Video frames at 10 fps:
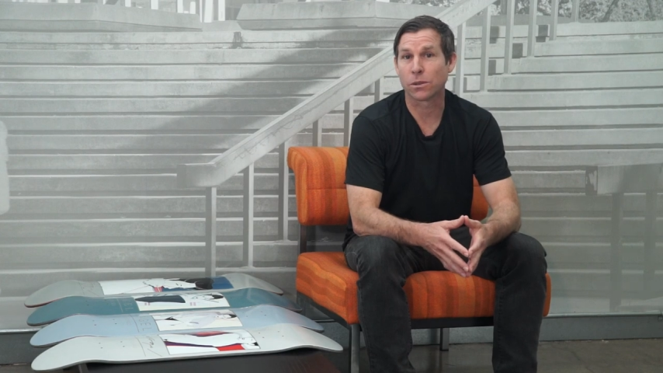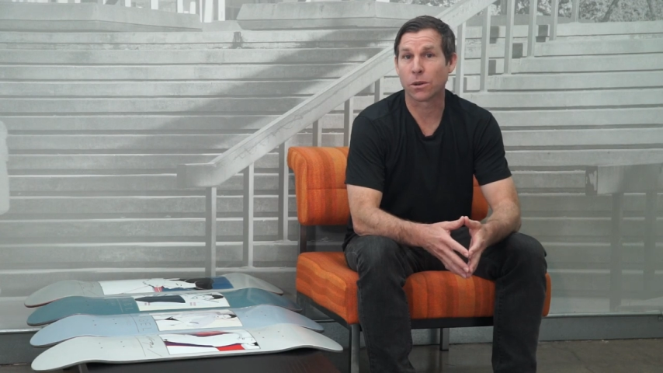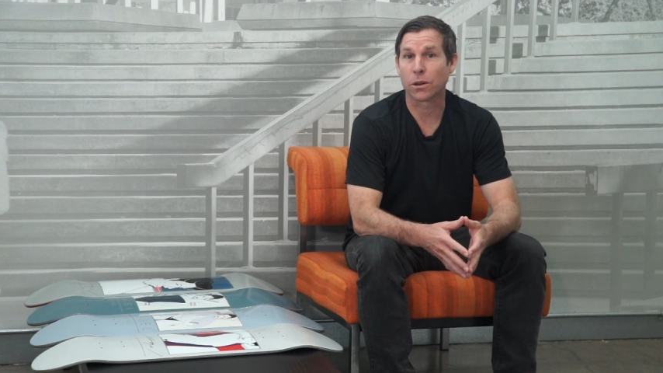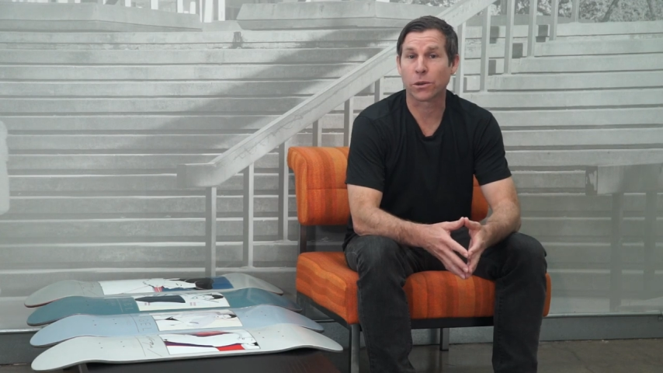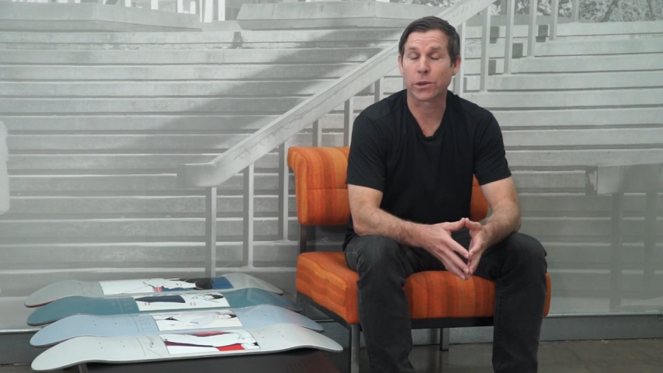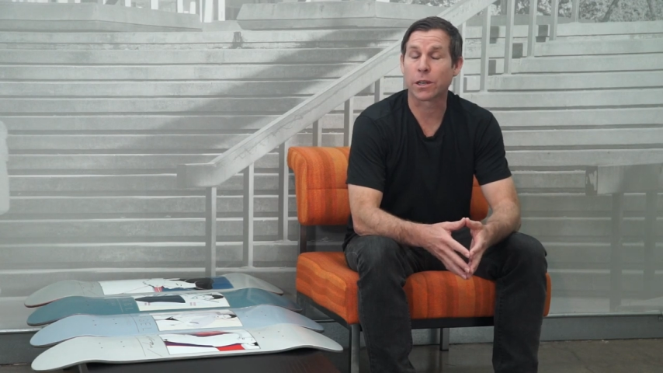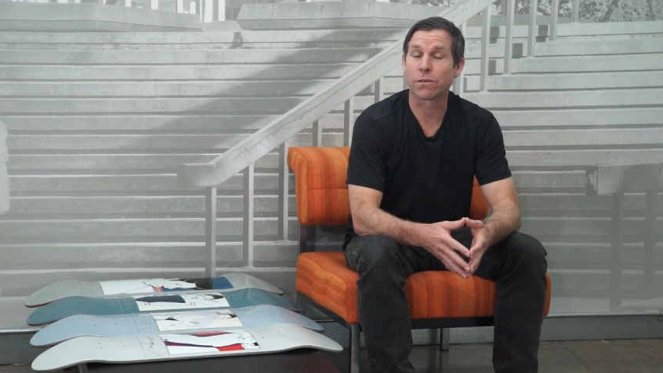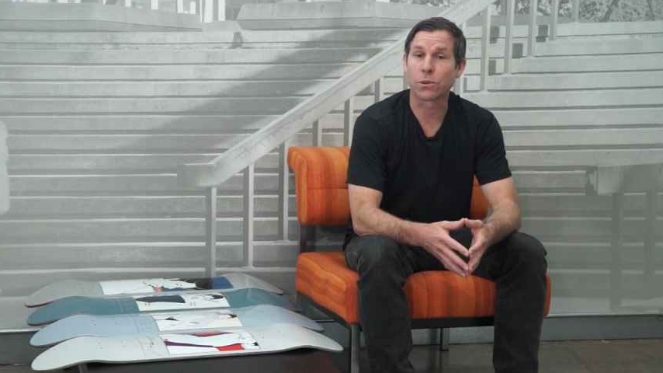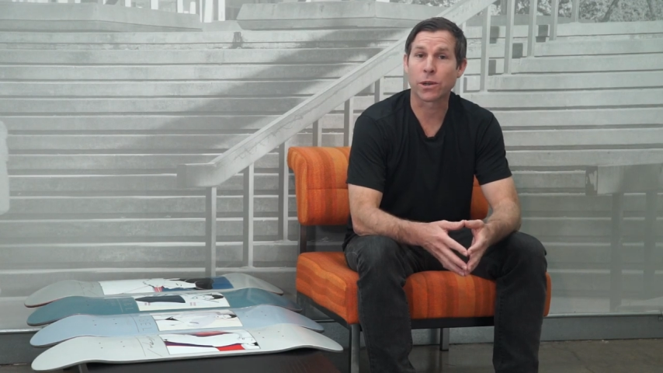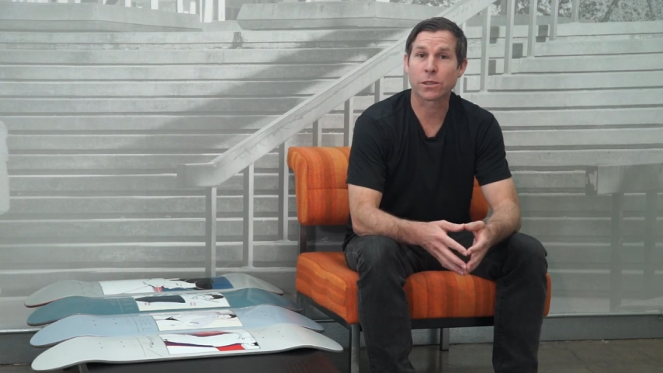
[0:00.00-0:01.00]
due to our
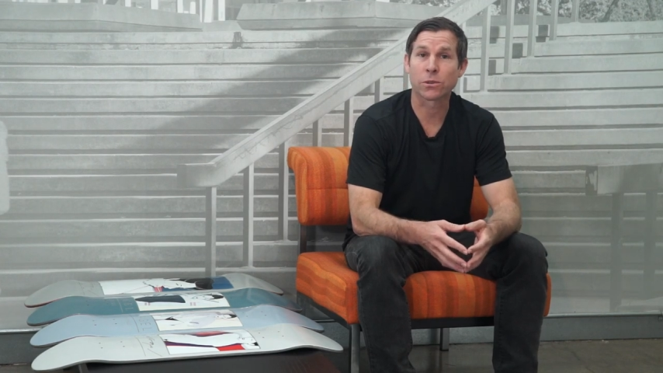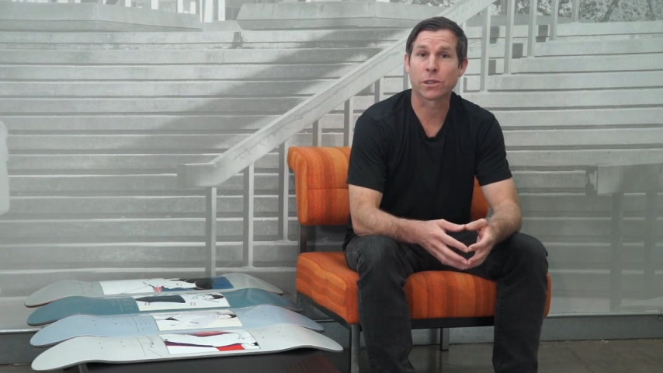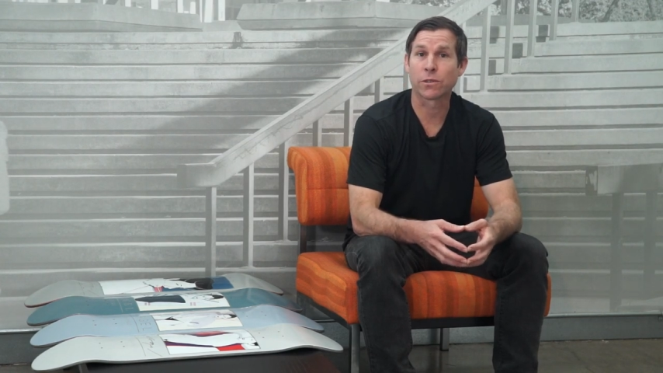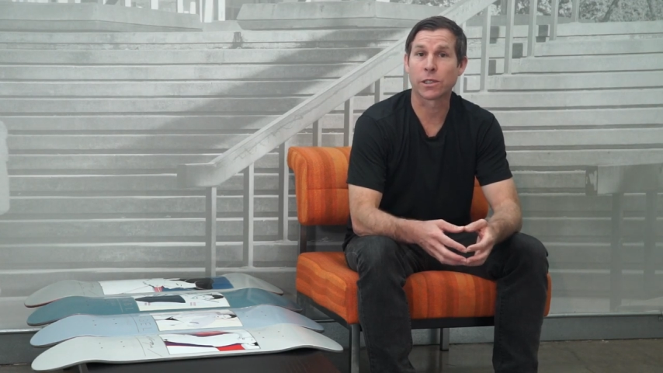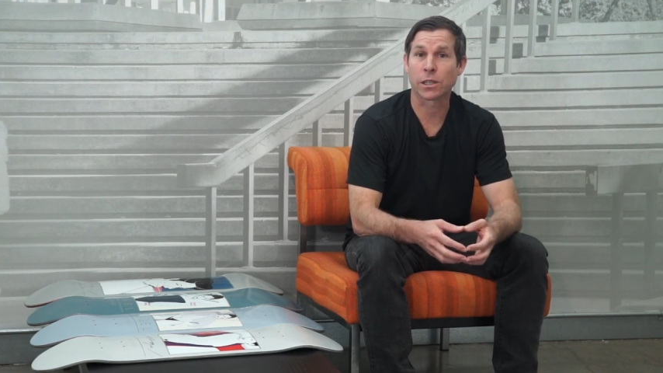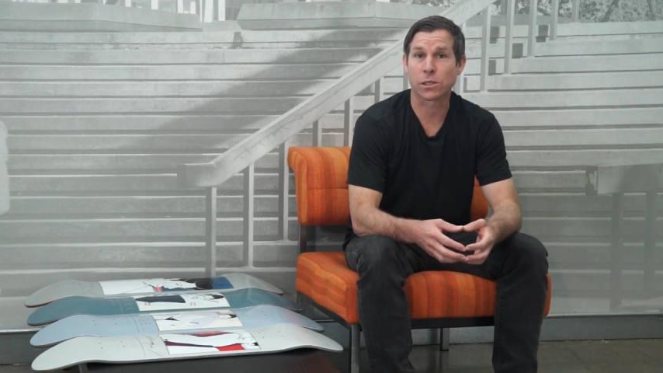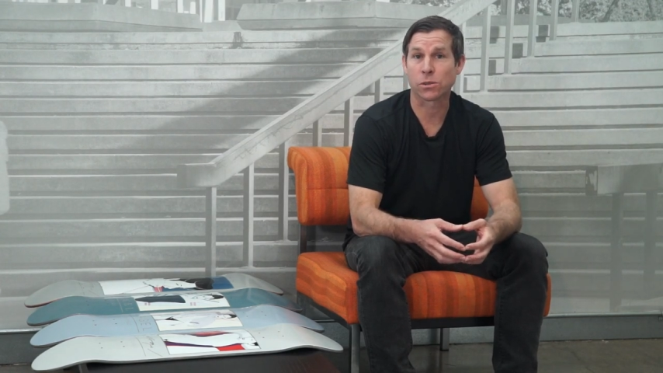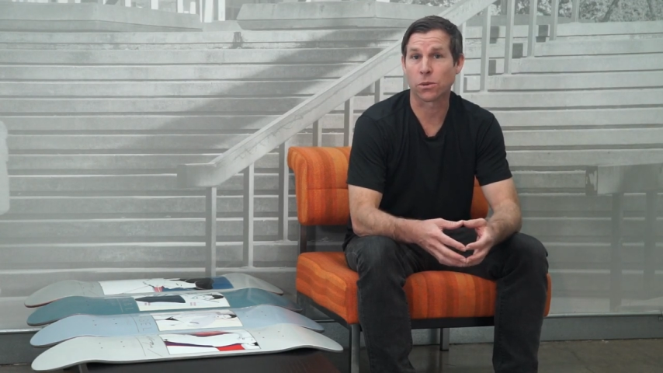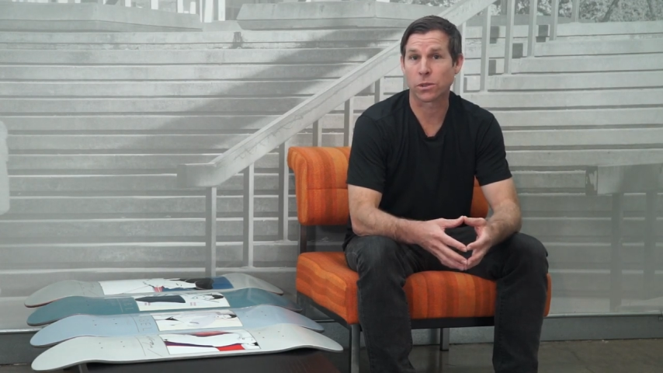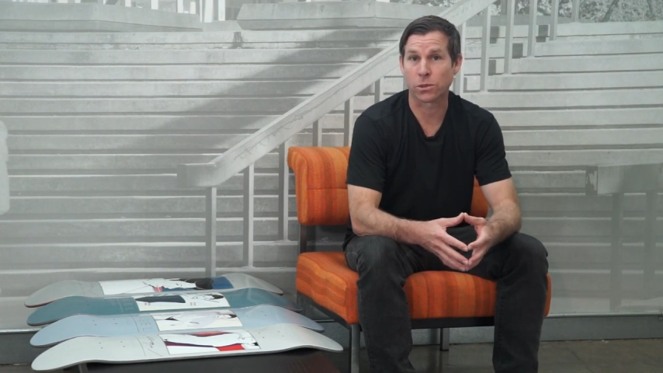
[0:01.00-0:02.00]
creative director living next
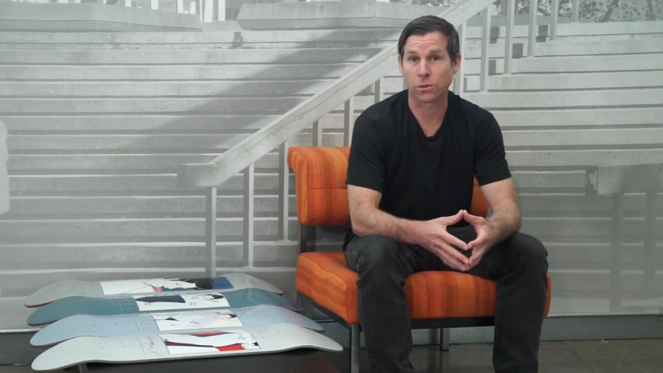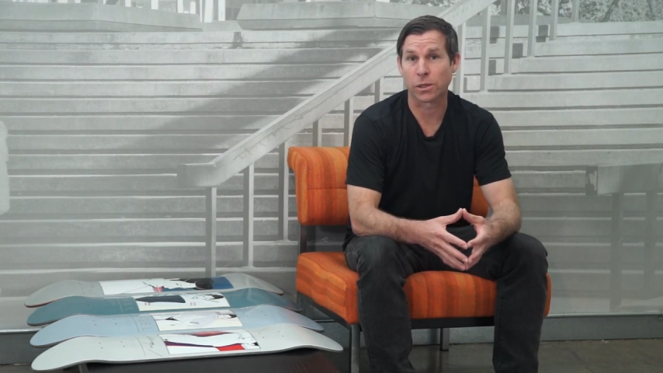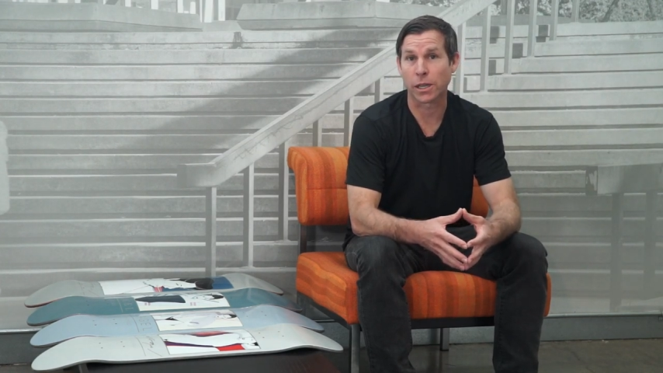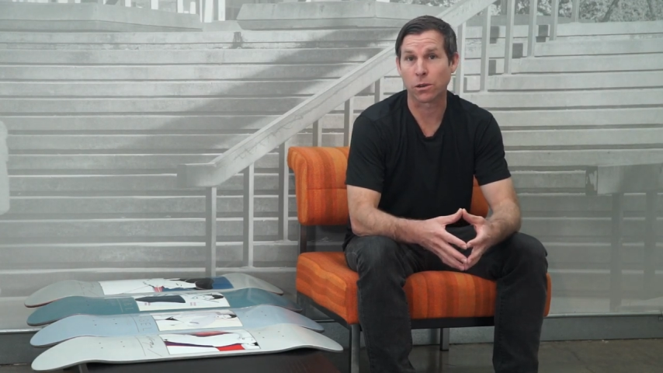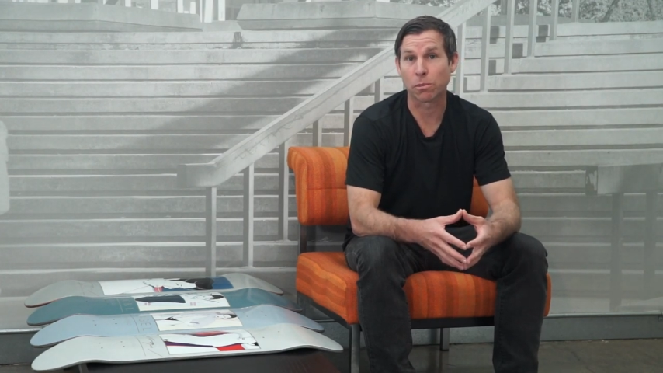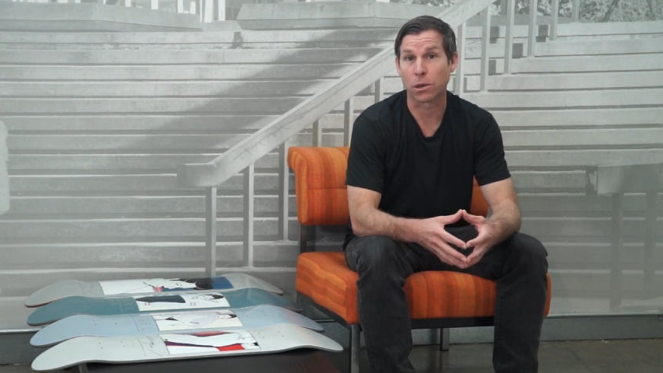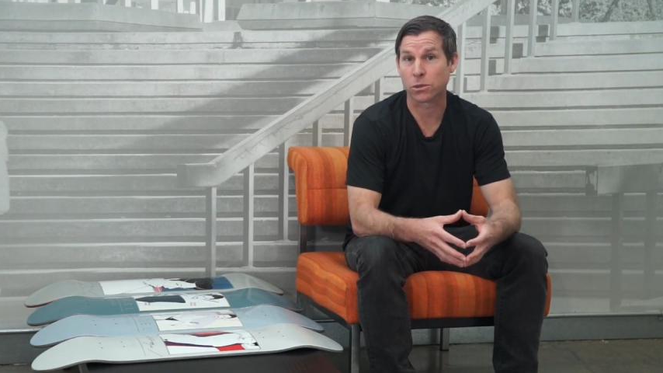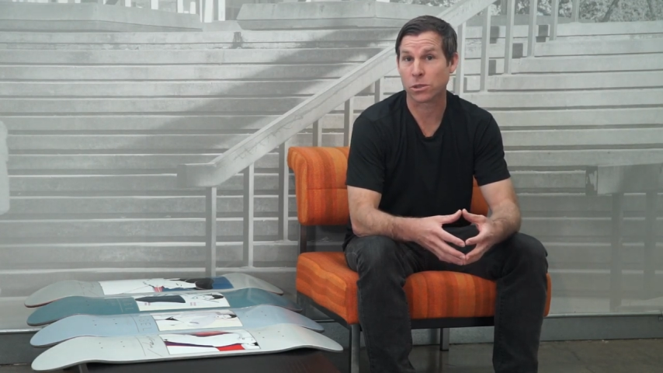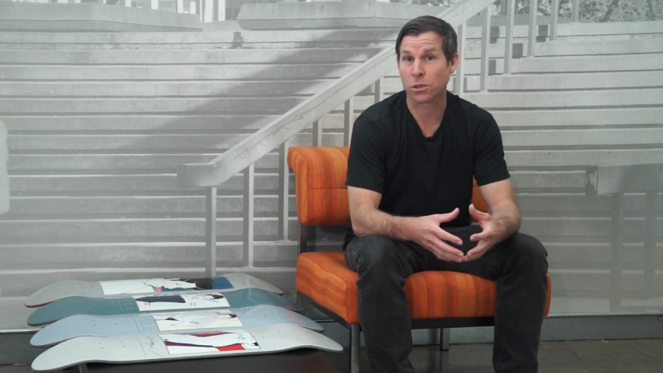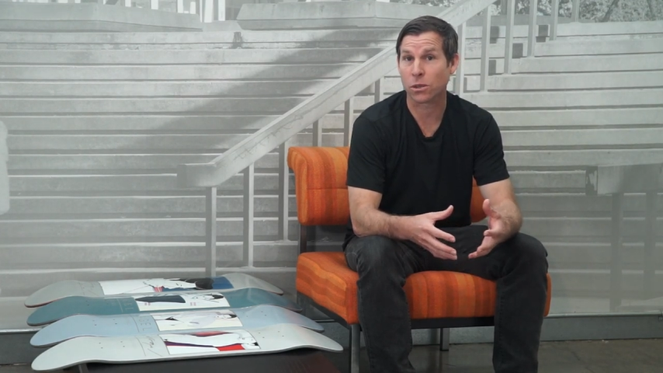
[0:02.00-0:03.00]
door to a Nagel
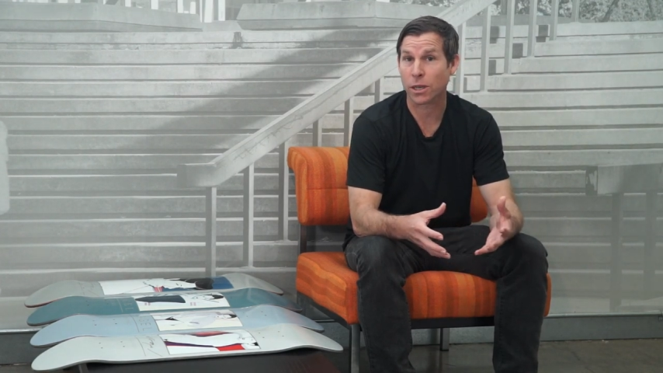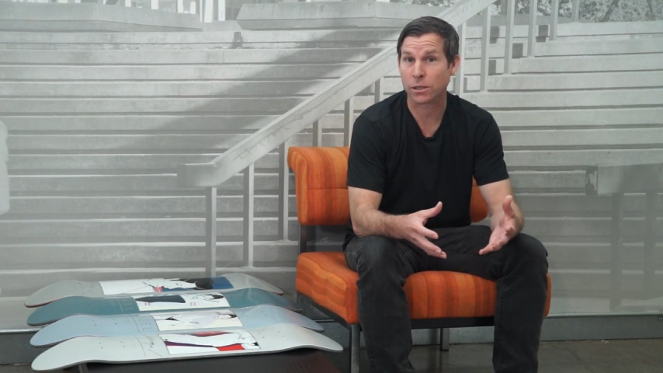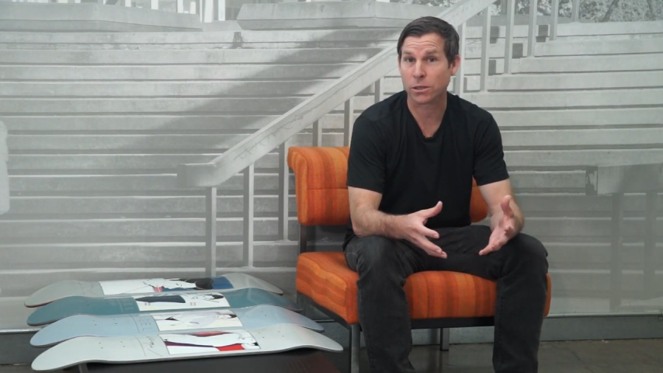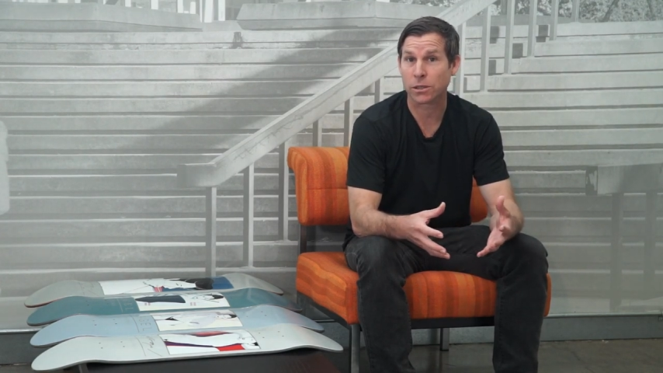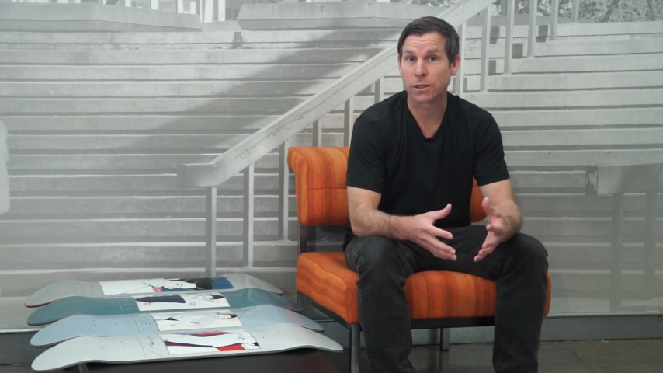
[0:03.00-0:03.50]
poster collector.